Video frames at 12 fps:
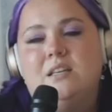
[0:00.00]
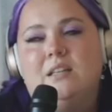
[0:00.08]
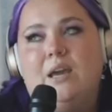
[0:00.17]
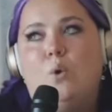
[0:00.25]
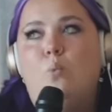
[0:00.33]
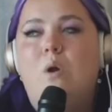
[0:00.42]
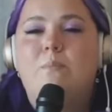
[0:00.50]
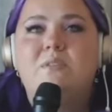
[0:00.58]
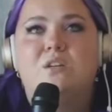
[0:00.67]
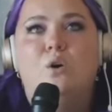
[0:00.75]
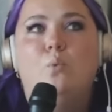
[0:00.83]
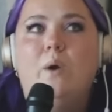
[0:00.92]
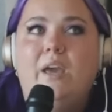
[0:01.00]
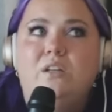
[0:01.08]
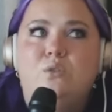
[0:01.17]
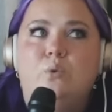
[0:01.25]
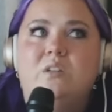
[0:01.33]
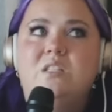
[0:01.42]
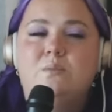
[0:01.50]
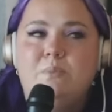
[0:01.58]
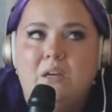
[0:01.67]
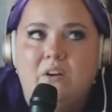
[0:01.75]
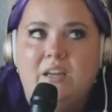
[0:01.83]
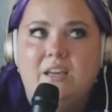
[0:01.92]
like whimsical way to
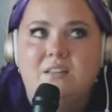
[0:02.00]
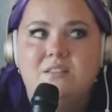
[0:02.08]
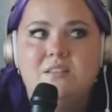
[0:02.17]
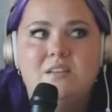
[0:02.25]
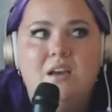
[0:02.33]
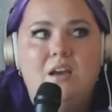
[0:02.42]
experience